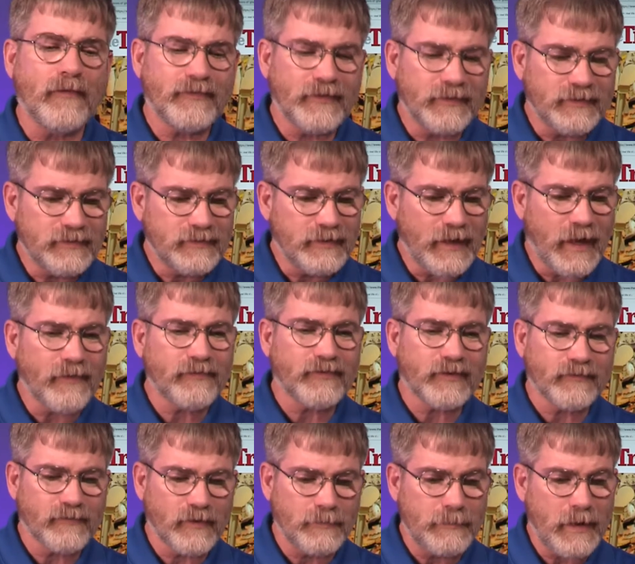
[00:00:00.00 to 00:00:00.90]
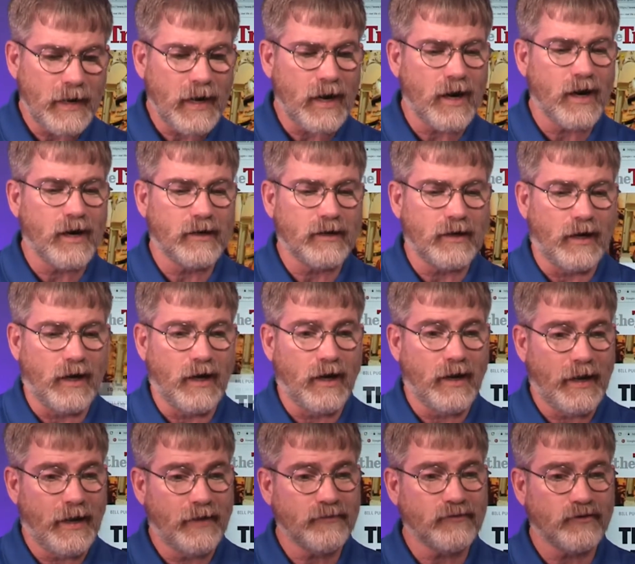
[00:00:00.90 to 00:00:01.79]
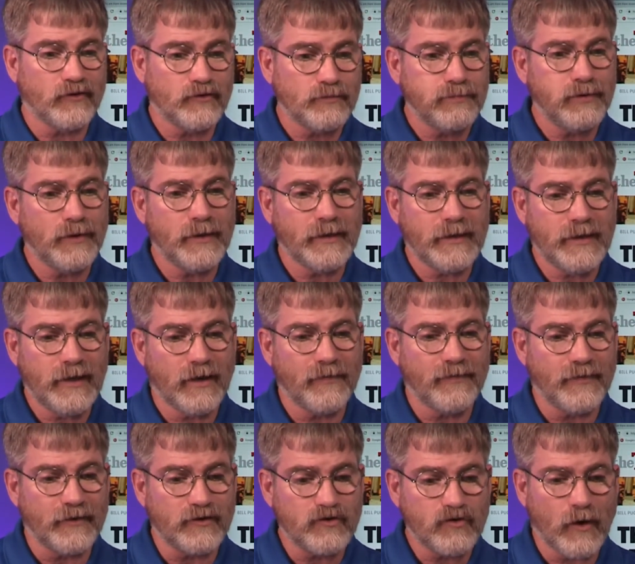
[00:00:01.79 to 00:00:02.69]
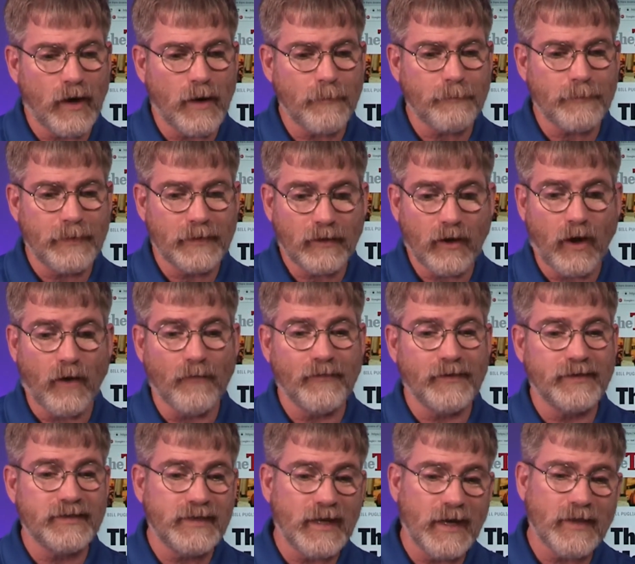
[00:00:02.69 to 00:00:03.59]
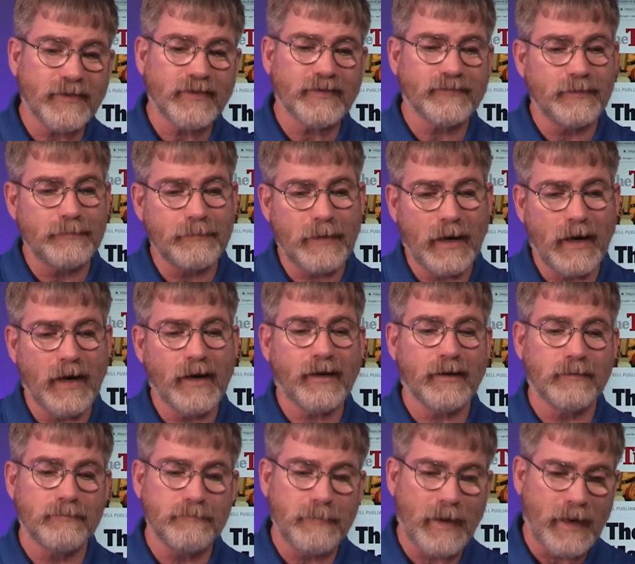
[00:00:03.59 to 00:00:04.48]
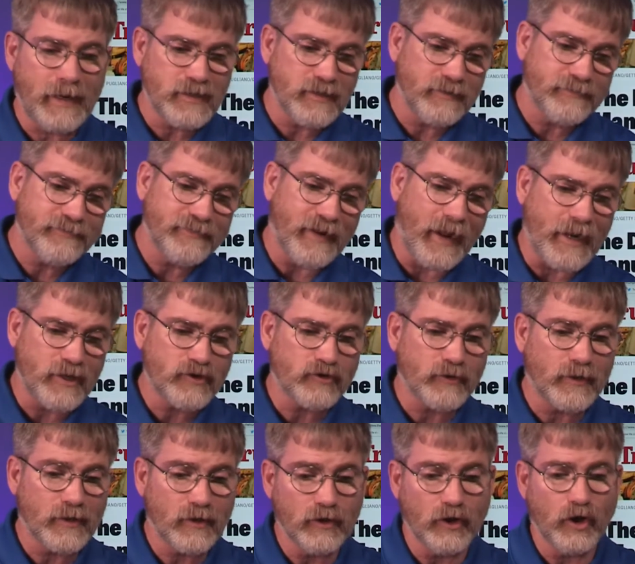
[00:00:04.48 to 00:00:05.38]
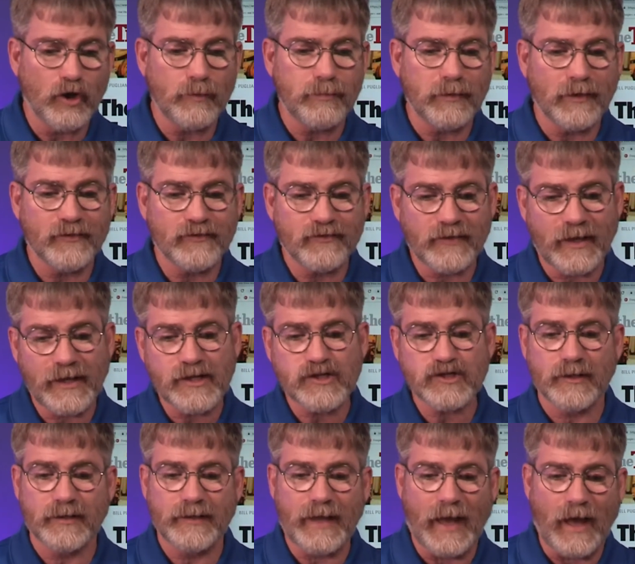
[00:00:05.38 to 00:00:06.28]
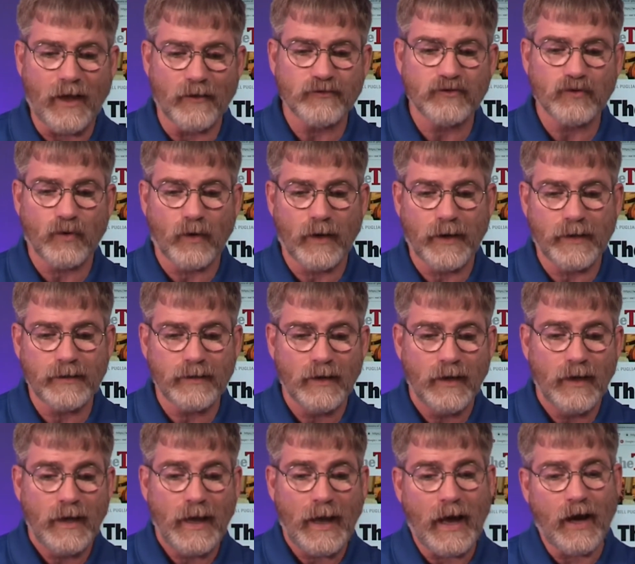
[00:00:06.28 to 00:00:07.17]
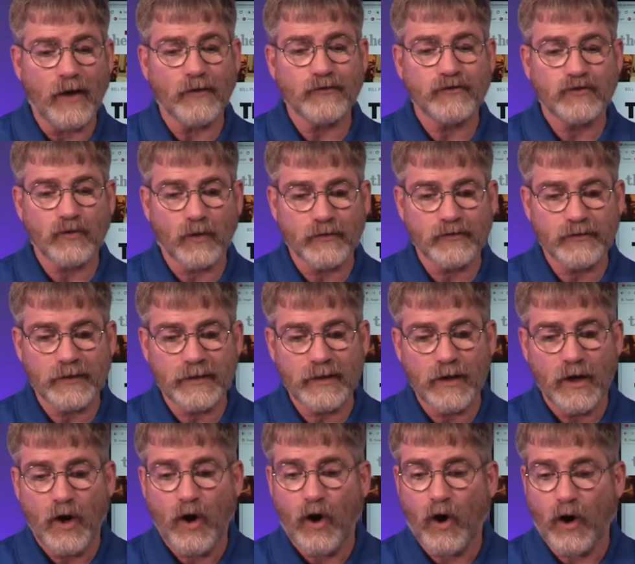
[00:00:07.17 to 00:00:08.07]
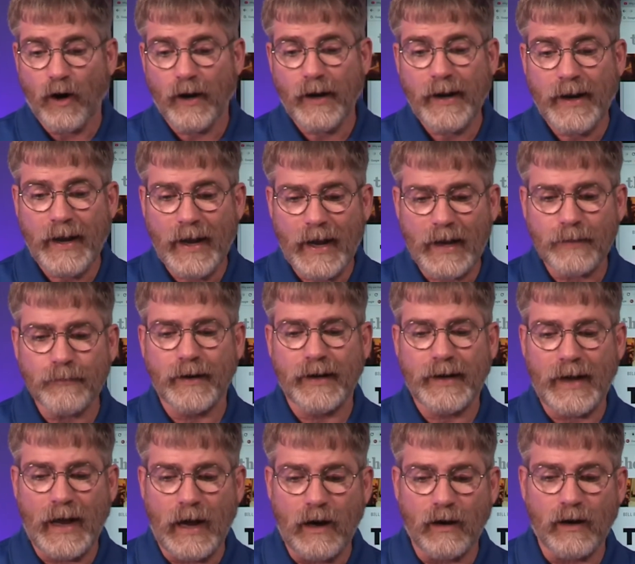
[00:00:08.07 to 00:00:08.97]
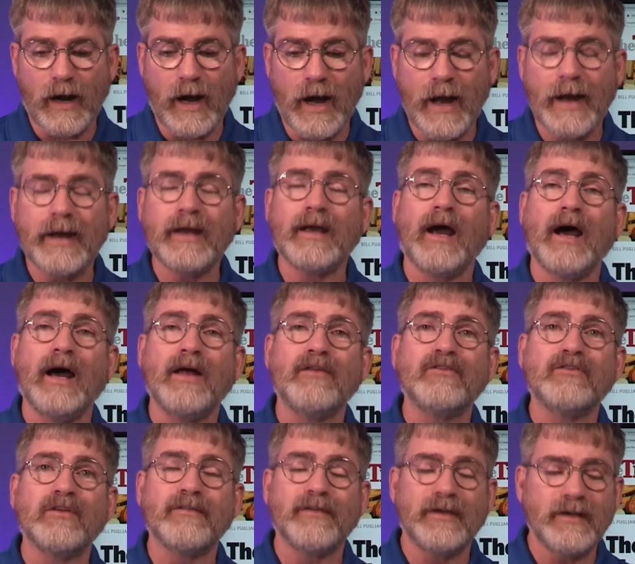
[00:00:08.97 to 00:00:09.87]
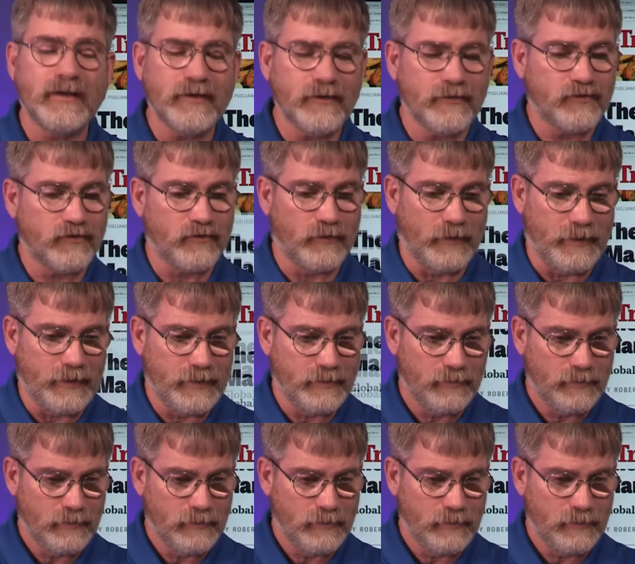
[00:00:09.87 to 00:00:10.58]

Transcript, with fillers: the death of America, as it's put here in the trumpet, called the death of American manufacturing, globalization, and outsourcing are hammering our icons of industry.